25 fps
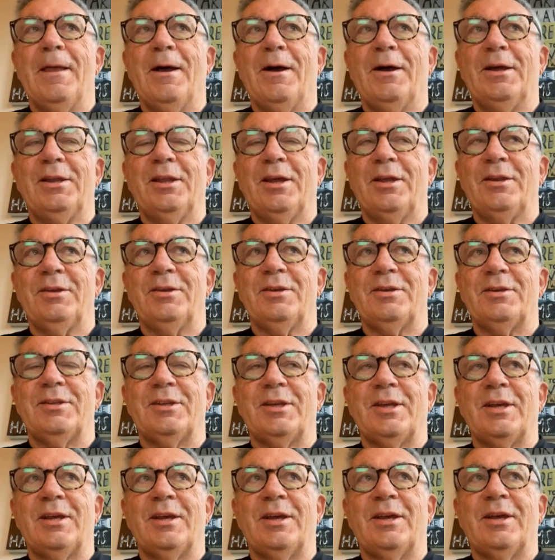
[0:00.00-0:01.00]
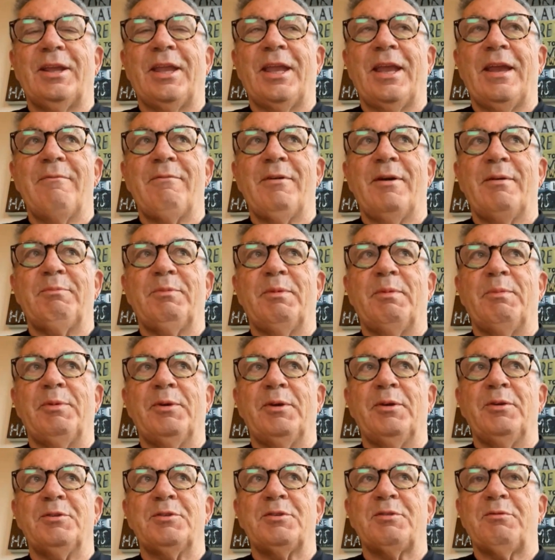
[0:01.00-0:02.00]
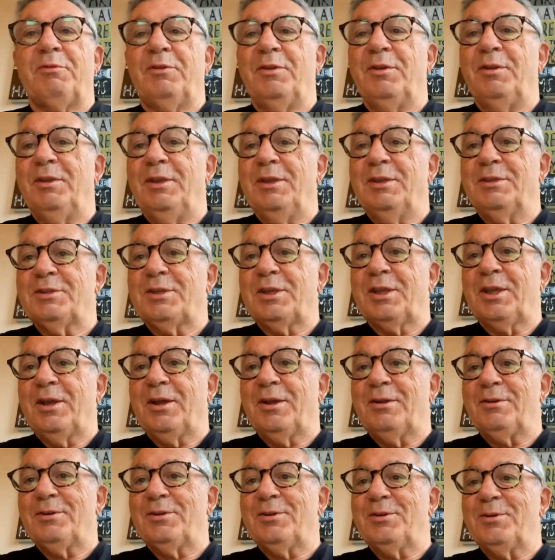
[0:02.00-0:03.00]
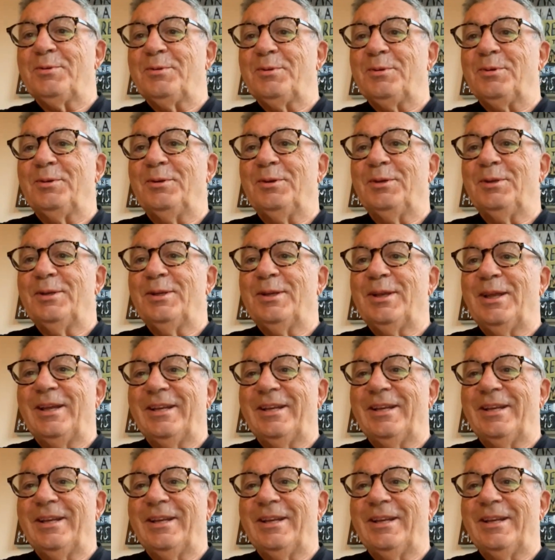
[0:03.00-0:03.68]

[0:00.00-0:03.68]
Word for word: No, I don't. Uh, I gave up the booze a few years ago, Sean.